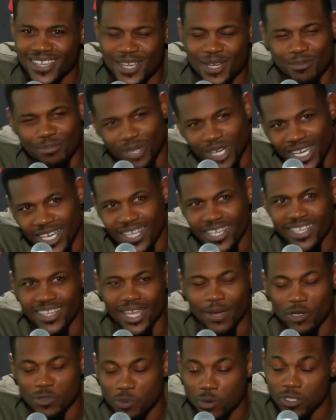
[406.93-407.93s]
but they
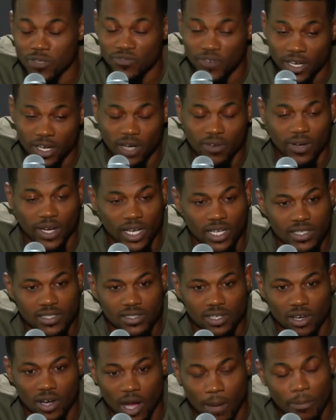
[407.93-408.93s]
were supposed to fight already,
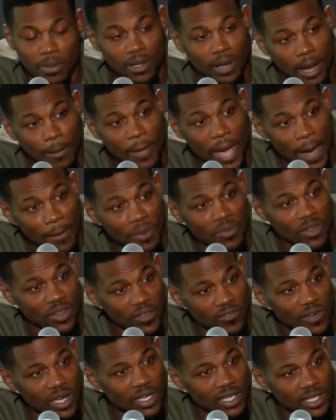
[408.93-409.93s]
so I'm happy that they
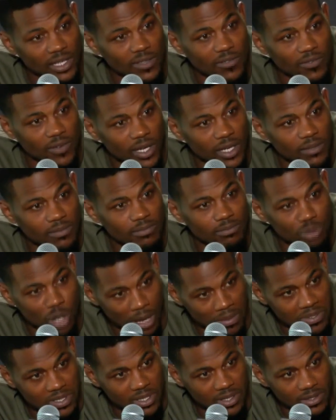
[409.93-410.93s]
finally get the fight.
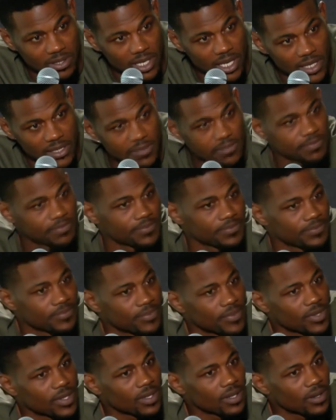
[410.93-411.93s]
Props to those guys.
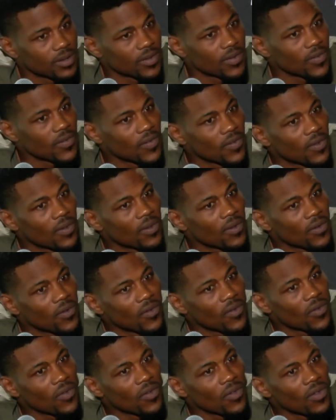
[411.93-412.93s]
Do you realize that if you win on
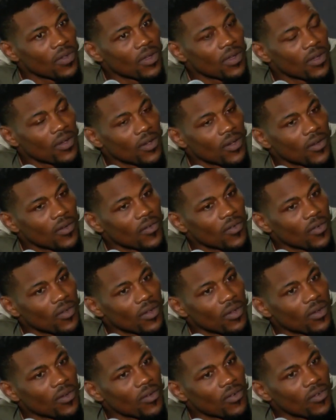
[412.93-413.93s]
Saturday night, it's probably
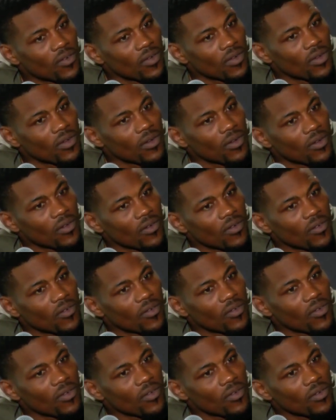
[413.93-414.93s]
25-minute fights